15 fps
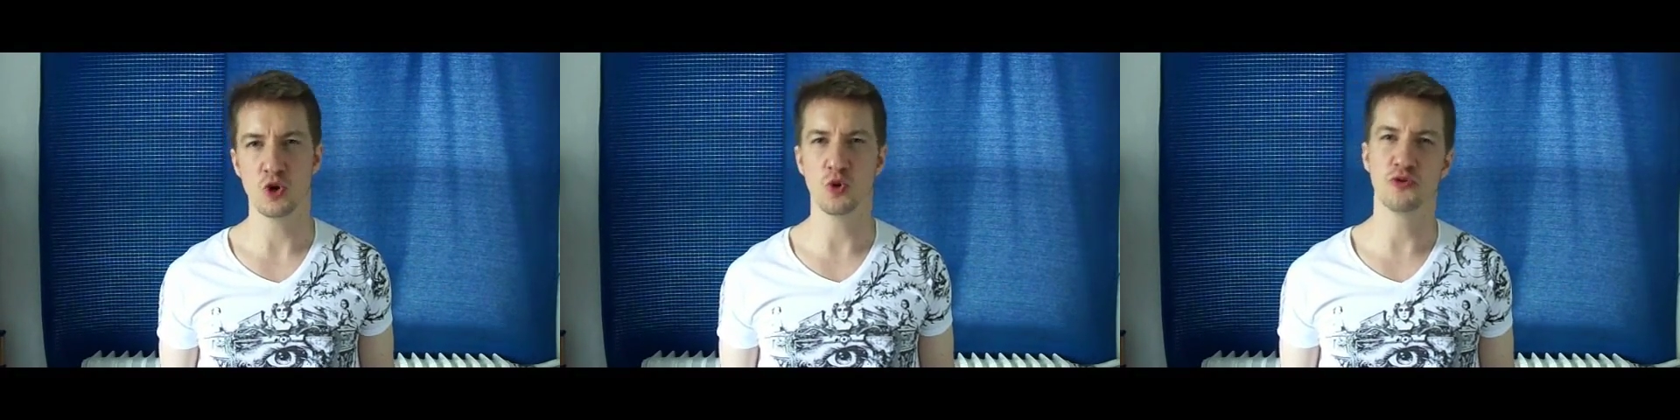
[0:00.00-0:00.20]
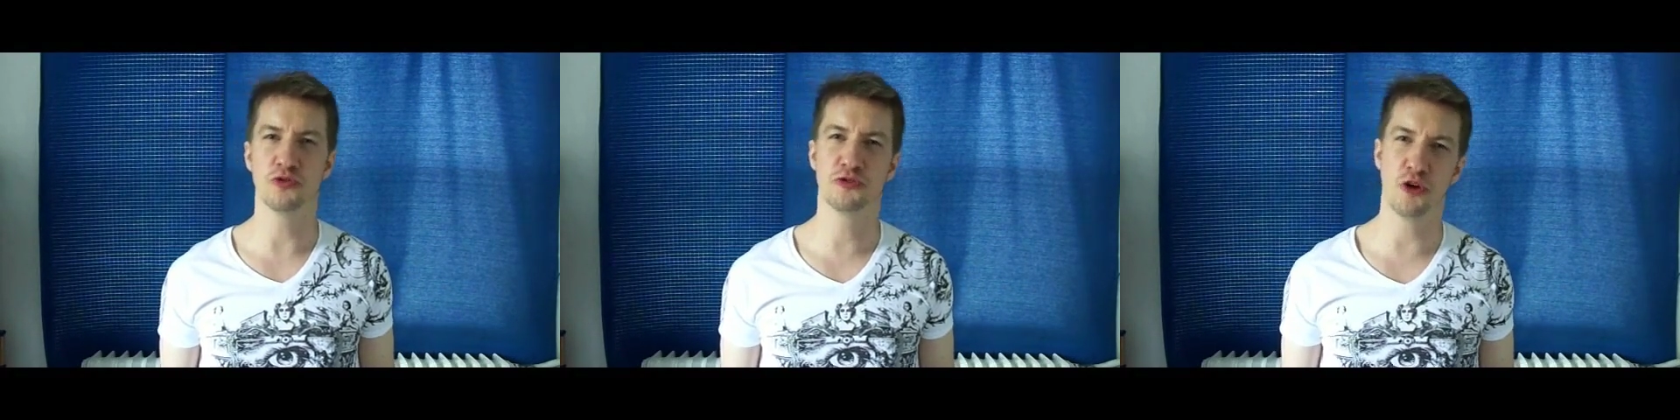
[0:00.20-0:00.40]

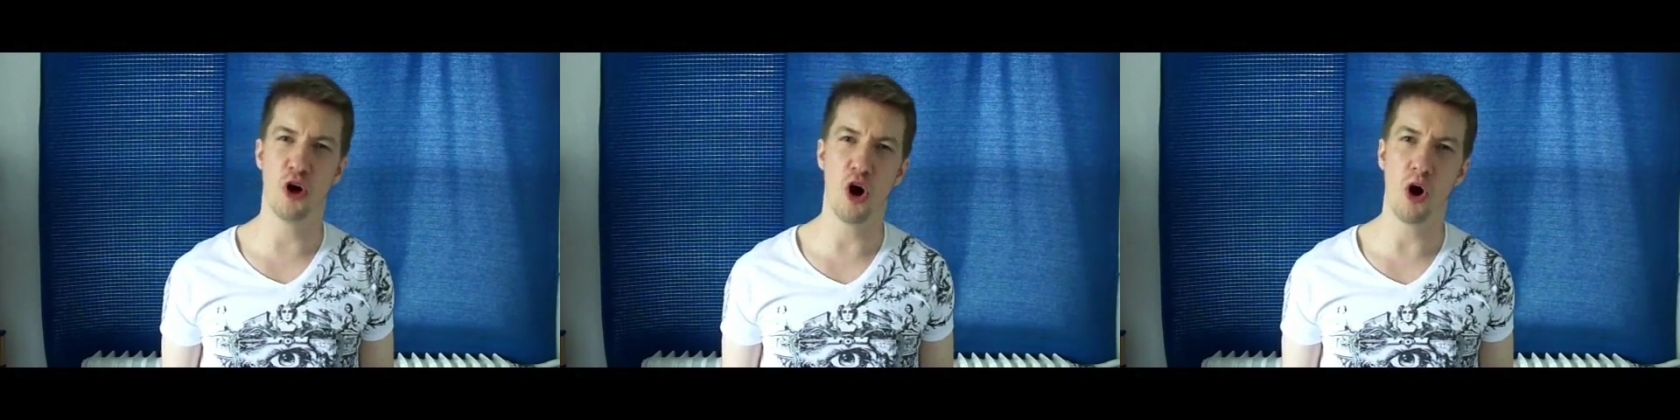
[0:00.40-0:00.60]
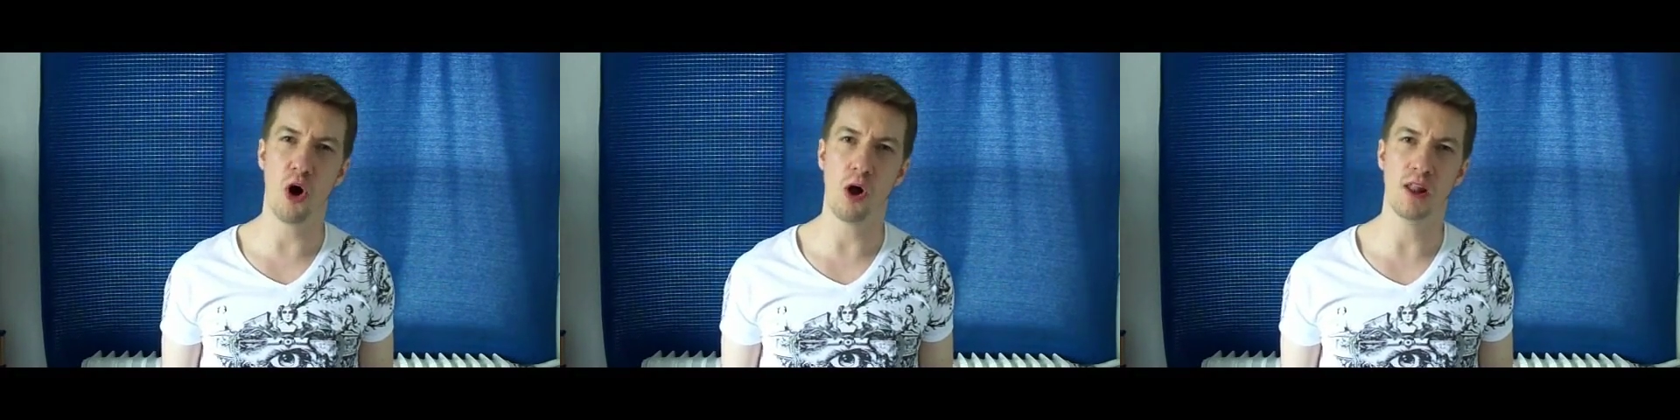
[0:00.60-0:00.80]
who
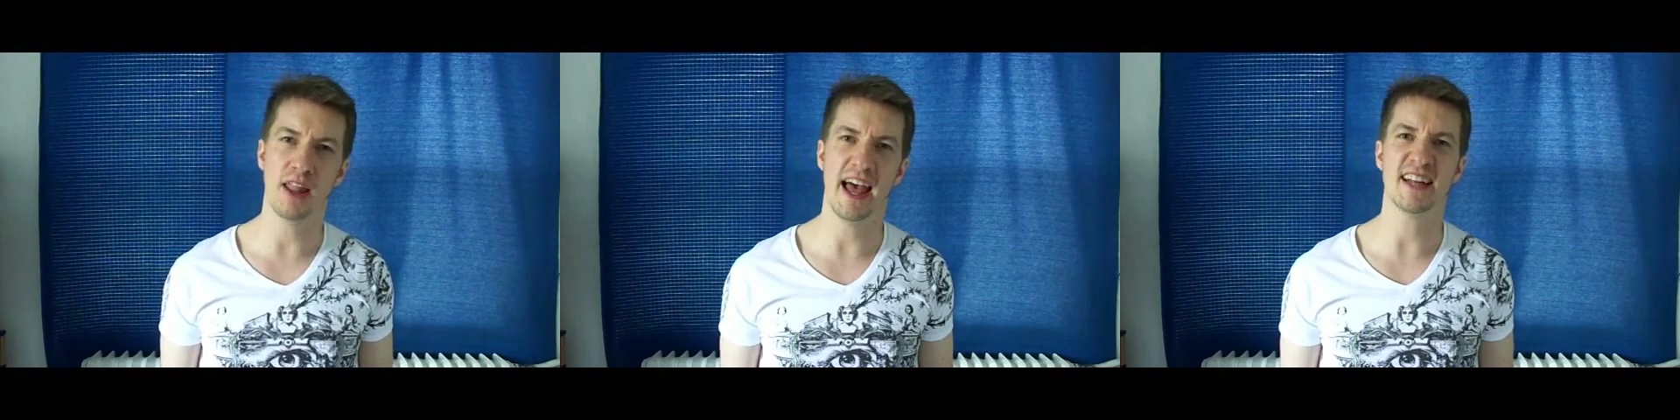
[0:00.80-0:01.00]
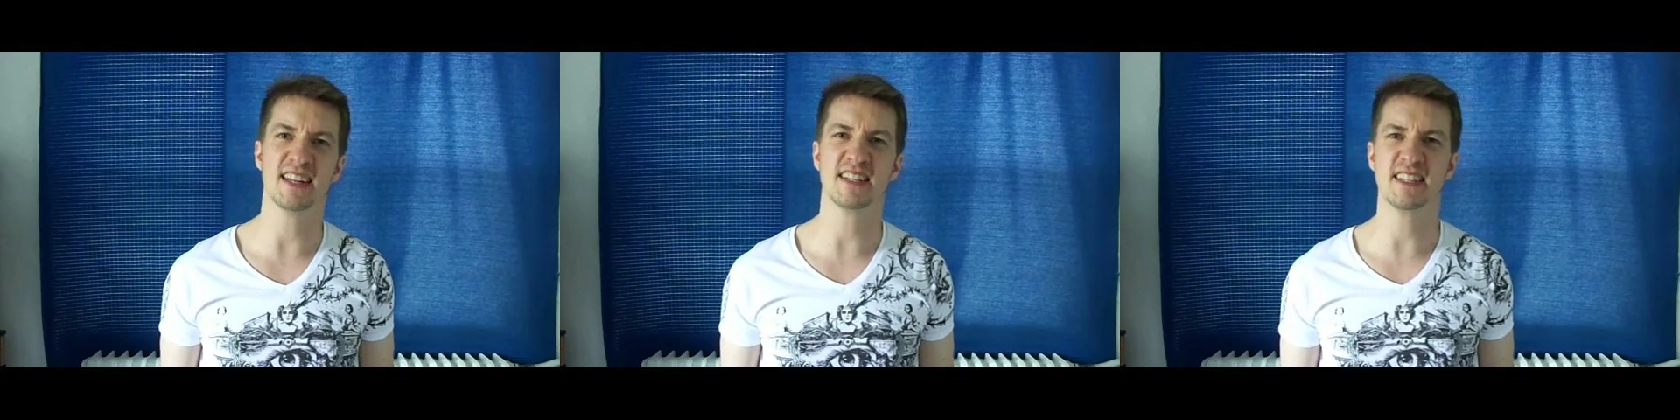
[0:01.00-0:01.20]

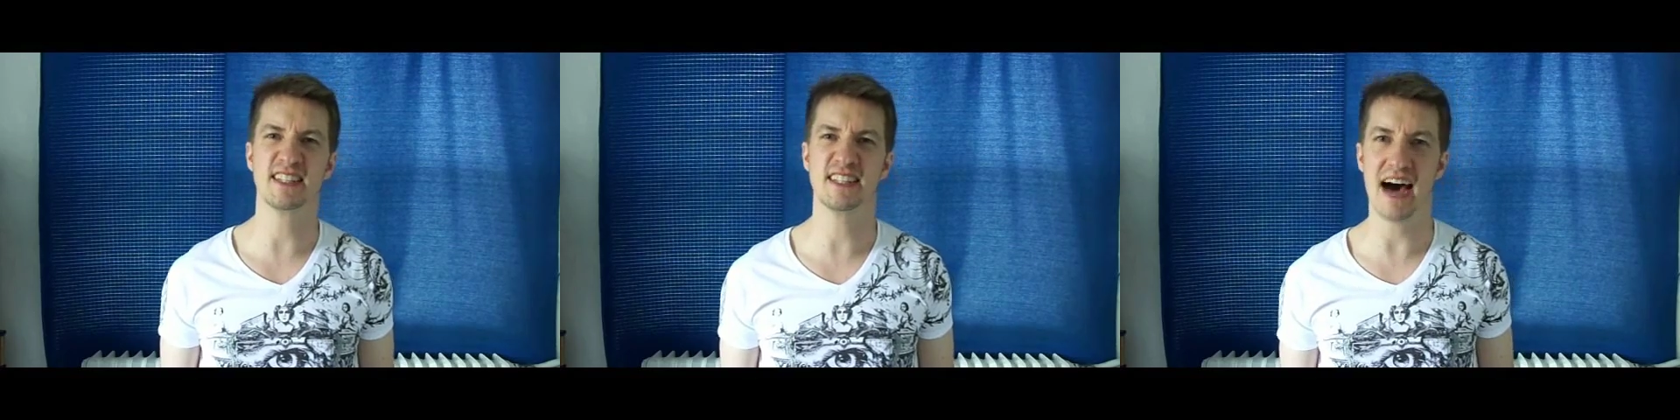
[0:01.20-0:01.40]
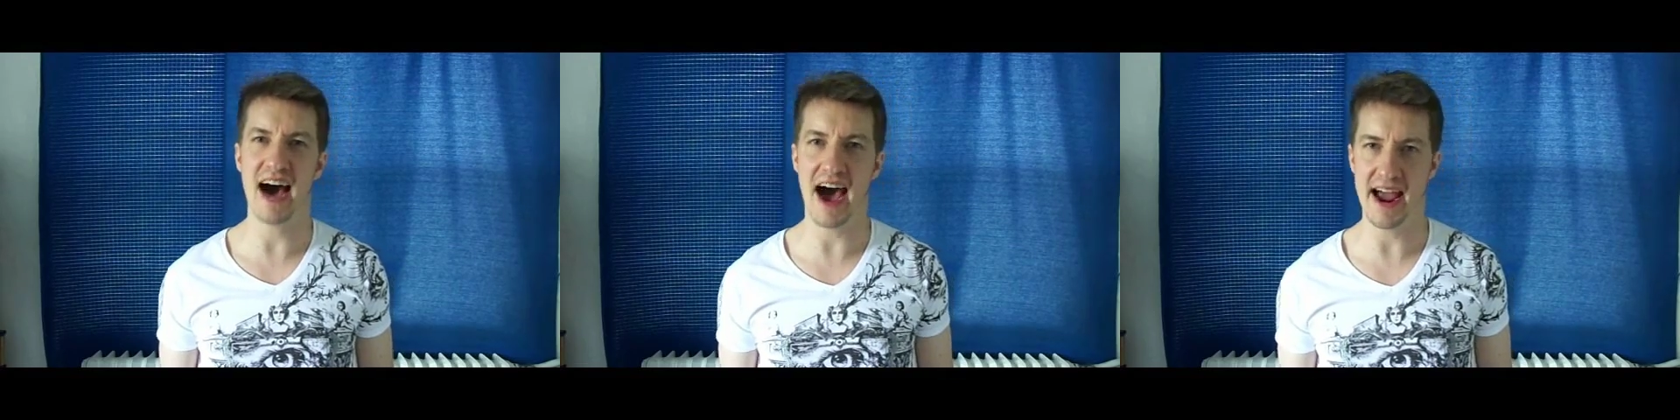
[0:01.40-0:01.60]
fall and
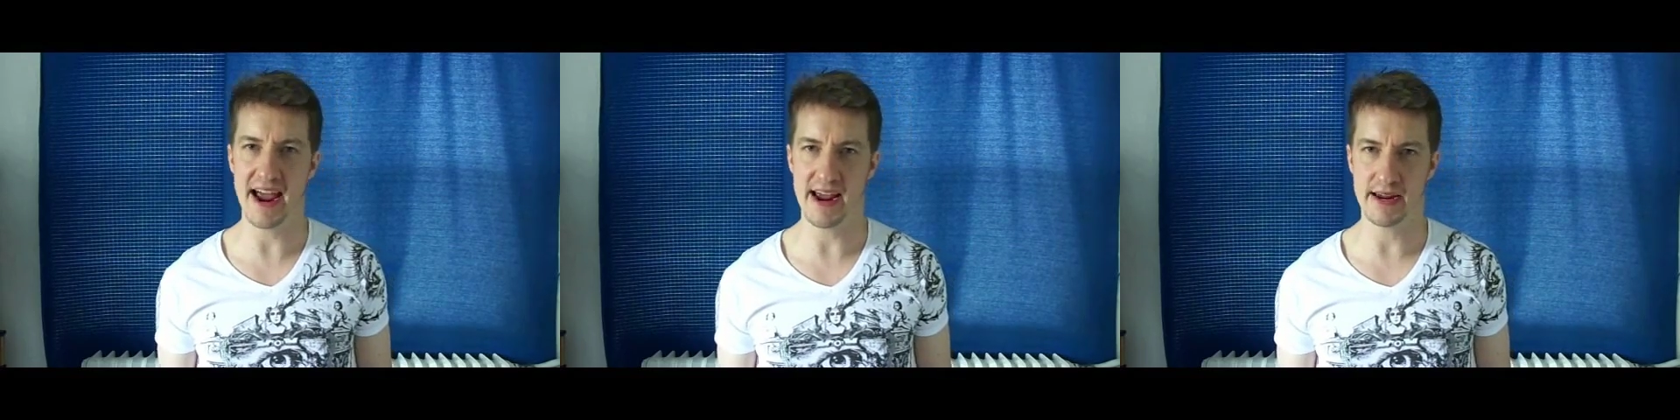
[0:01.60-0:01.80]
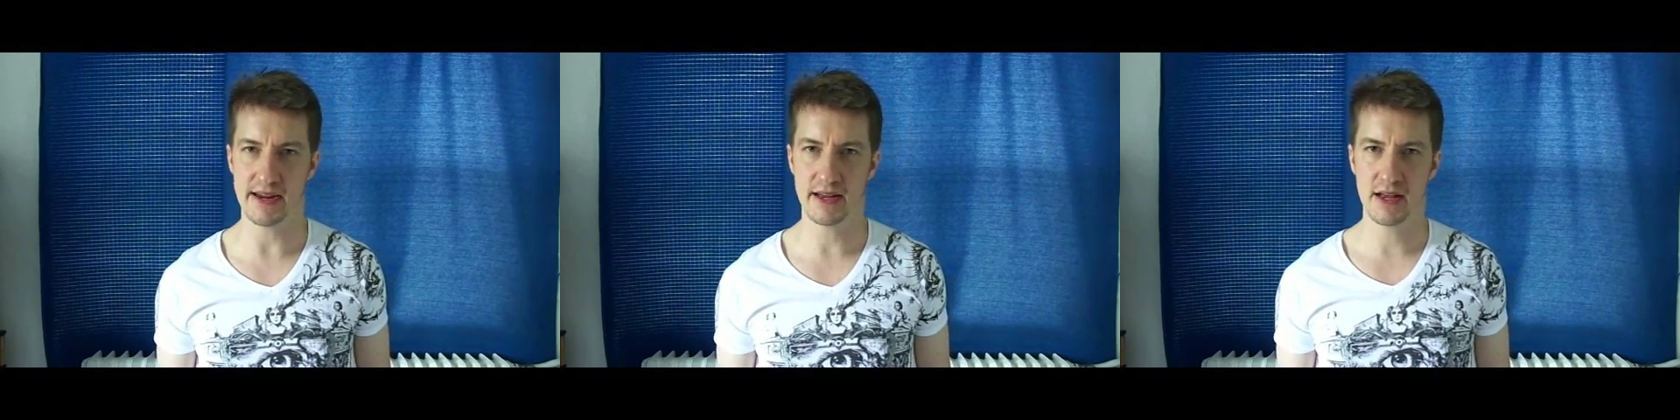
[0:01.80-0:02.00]
die,